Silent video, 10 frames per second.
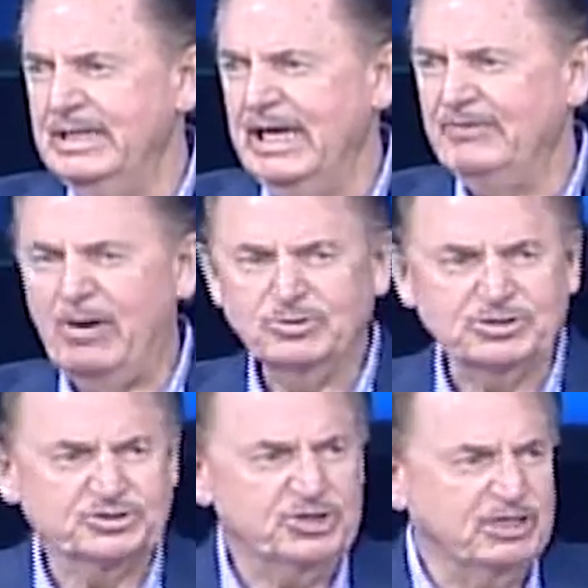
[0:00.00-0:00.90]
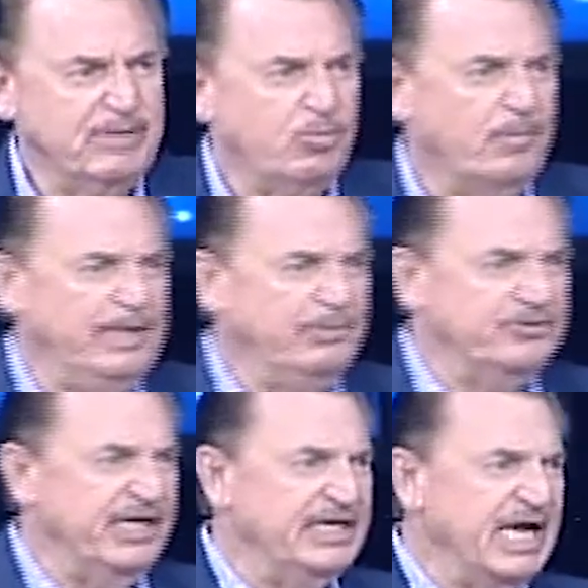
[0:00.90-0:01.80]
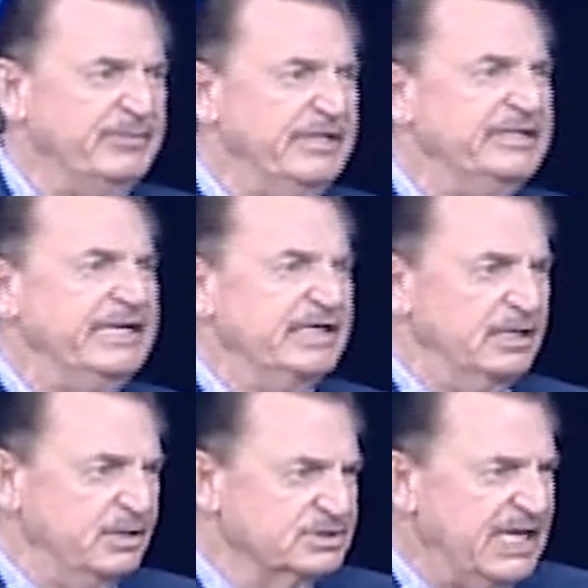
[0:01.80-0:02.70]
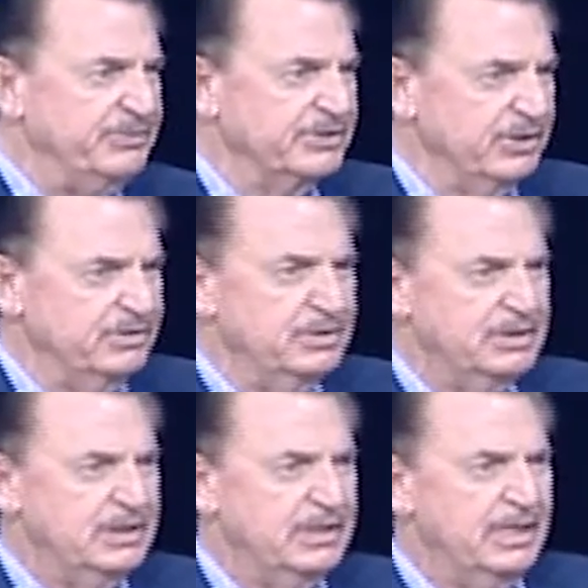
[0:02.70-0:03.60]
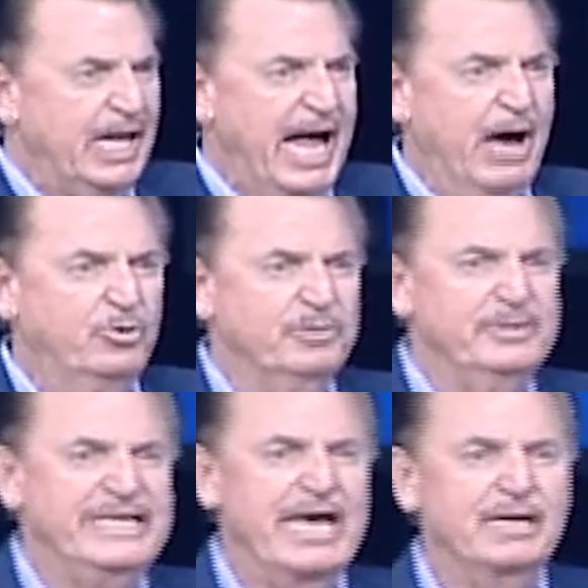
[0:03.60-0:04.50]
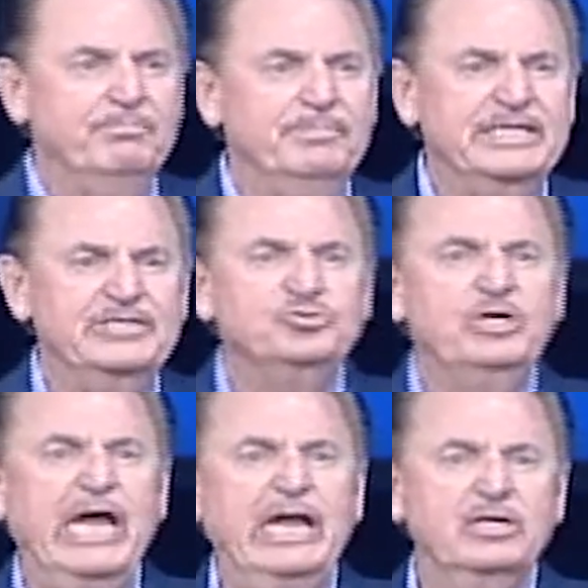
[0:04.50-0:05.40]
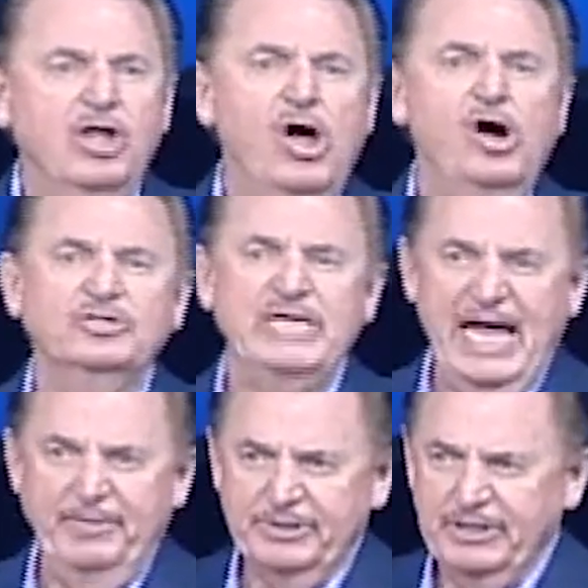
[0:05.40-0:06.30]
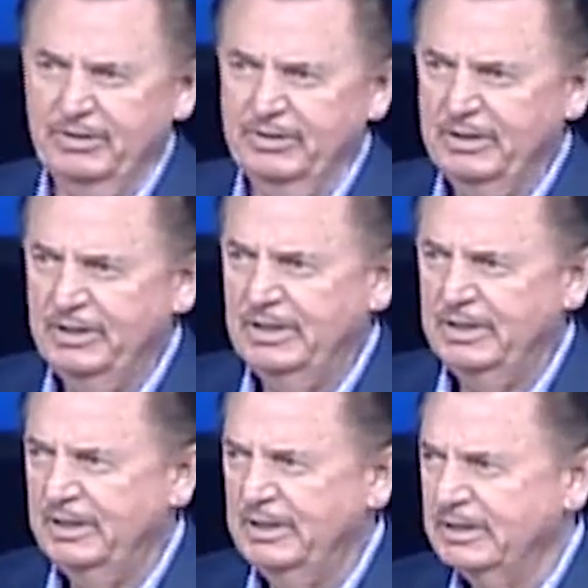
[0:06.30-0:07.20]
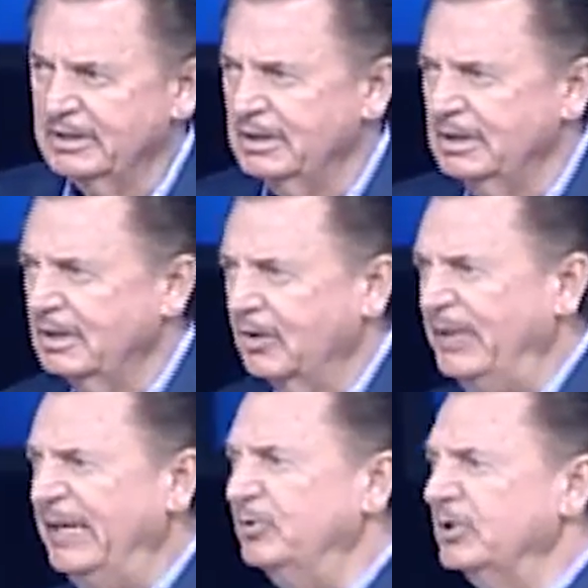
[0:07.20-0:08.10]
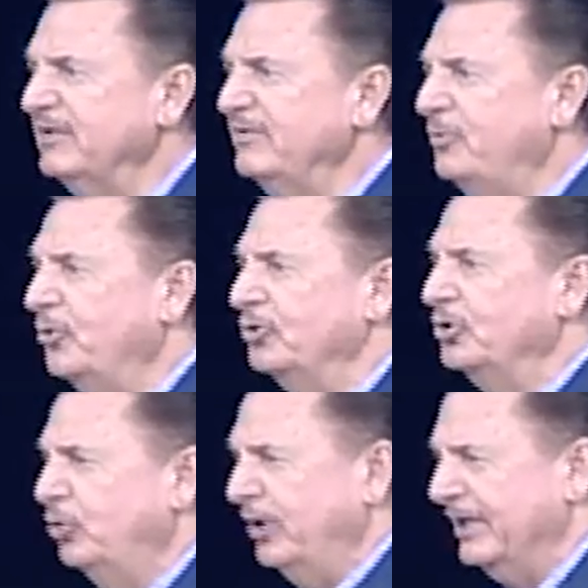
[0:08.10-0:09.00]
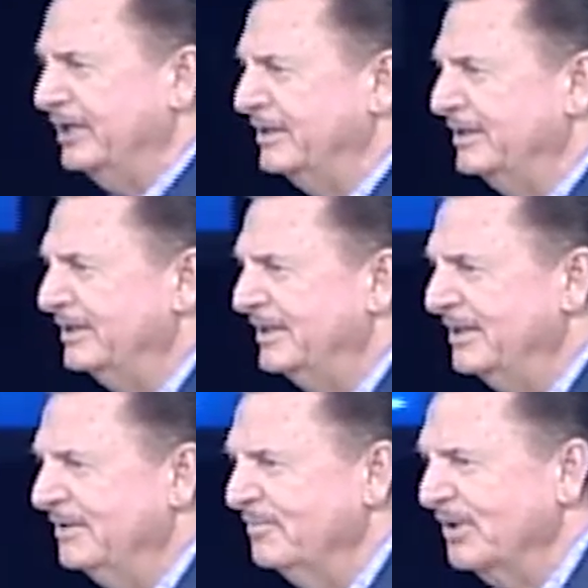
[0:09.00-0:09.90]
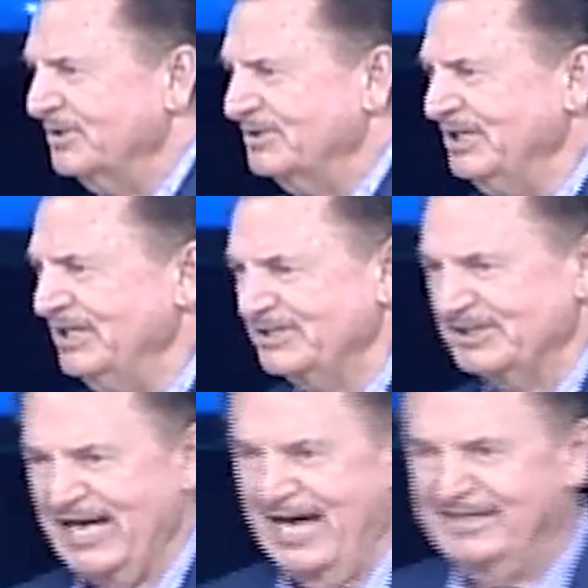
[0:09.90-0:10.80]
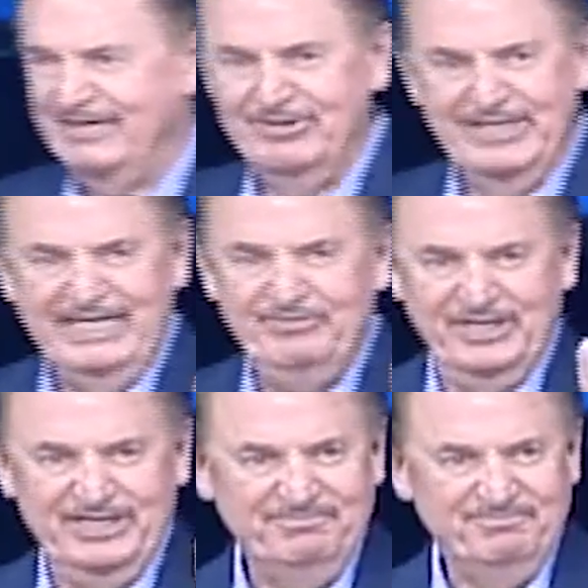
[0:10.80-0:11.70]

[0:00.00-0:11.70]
If I was concerned about what people think, I'd have been dead a long time ago. I would have been out of ministry a long time ago. Because people give up on you quick. But Jesus said, I'll never leave you.